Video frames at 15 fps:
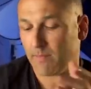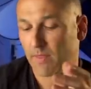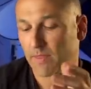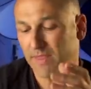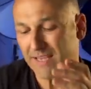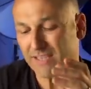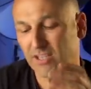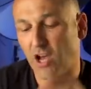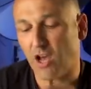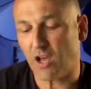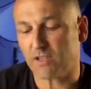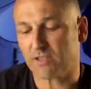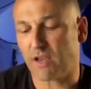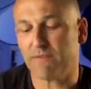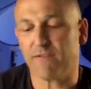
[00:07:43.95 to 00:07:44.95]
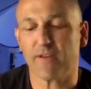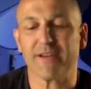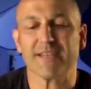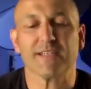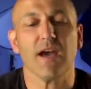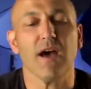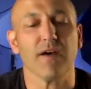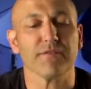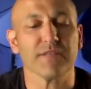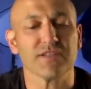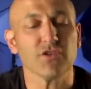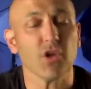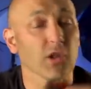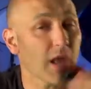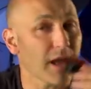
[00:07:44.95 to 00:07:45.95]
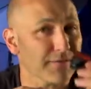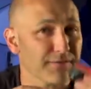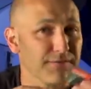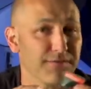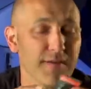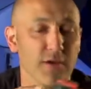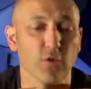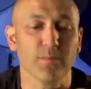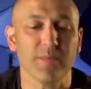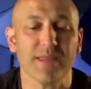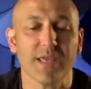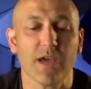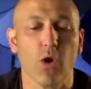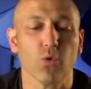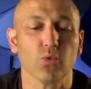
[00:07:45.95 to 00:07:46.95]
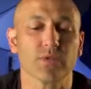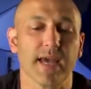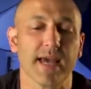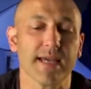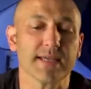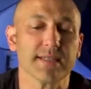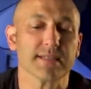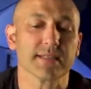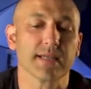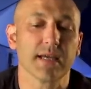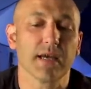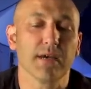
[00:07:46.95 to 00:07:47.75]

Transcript: These cards are very tough. It's not like film in the old days.